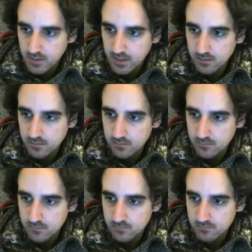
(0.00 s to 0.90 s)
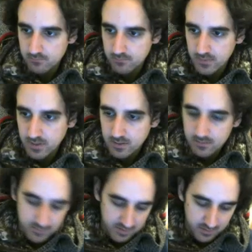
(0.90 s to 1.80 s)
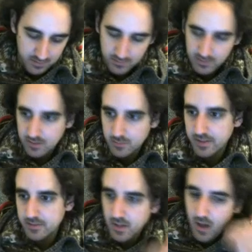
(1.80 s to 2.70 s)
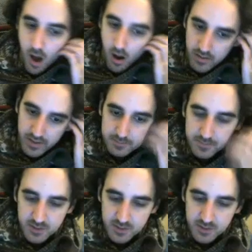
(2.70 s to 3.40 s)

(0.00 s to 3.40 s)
Kind of just call it kind of map. Right?